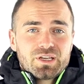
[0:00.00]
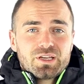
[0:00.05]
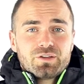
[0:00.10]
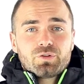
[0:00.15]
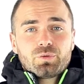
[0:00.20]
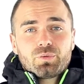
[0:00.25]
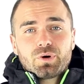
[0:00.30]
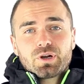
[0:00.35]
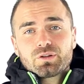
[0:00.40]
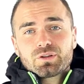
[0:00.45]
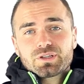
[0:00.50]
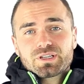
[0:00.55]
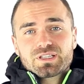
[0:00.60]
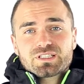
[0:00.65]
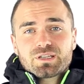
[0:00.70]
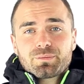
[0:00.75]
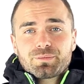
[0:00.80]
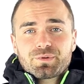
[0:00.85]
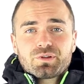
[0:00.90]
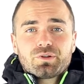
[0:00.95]
If you want to look at
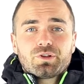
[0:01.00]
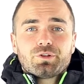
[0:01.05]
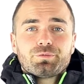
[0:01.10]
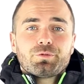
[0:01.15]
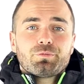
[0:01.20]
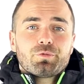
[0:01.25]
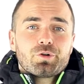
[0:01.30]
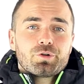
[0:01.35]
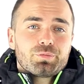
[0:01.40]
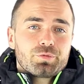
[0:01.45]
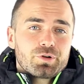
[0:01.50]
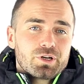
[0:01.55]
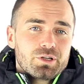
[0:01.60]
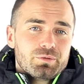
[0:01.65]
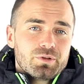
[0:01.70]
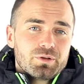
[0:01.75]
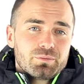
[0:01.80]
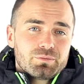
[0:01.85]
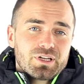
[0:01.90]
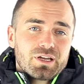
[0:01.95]
something a little bit more
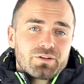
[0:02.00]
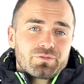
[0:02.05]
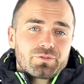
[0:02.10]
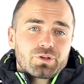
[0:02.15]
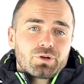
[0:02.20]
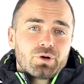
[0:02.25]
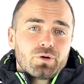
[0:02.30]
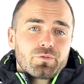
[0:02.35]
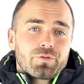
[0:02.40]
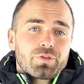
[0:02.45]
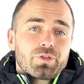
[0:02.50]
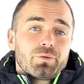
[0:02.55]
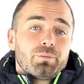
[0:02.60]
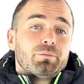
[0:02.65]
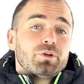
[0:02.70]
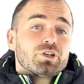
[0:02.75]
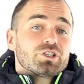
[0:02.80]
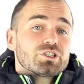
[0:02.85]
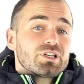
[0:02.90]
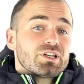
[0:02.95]
premium, definitely go for the
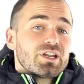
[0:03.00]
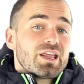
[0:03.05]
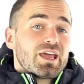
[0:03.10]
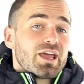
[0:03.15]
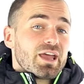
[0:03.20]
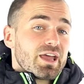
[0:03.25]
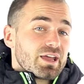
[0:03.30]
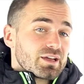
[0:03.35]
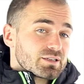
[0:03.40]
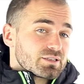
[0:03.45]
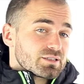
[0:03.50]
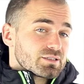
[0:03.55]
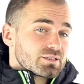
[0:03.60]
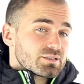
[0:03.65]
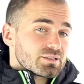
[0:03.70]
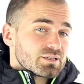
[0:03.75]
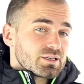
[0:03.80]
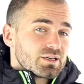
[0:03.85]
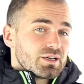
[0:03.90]
Mission X.